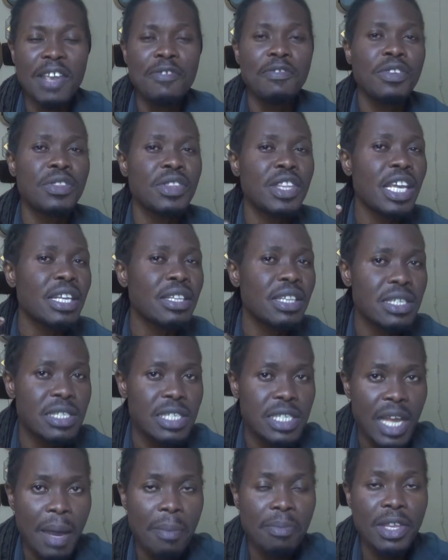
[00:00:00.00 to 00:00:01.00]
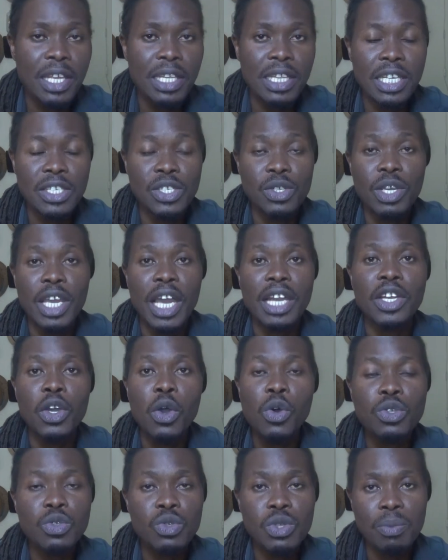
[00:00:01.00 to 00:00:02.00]
if you think there's something that you can
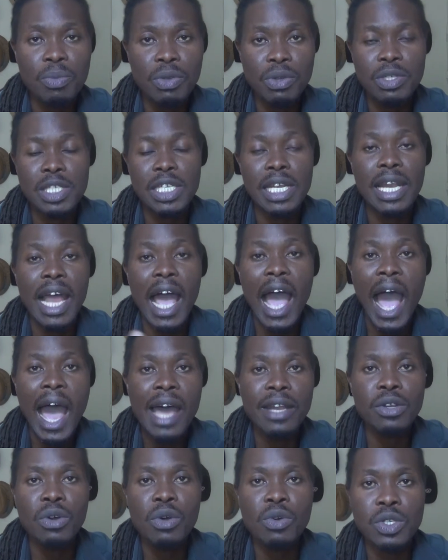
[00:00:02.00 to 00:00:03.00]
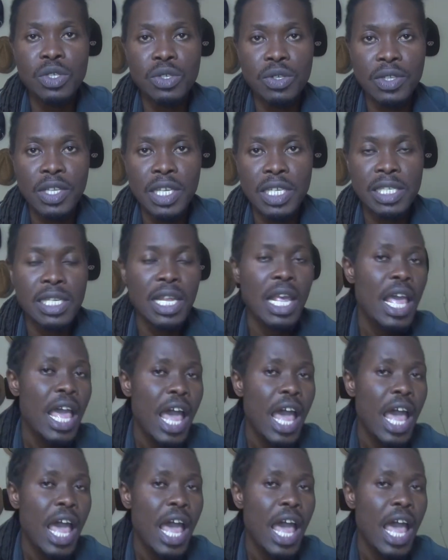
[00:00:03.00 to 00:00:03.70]
contribute and add on to this